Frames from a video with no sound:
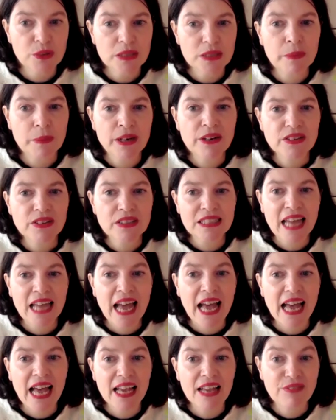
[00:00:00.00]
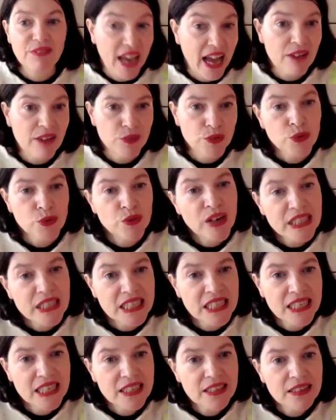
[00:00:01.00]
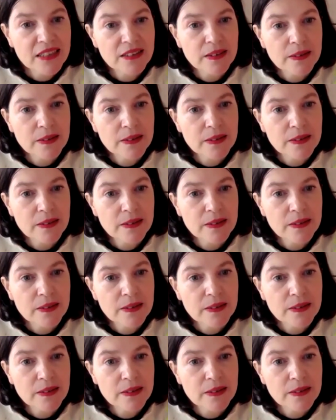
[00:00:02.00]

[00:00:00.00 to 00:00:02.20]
experience that if they haven't already.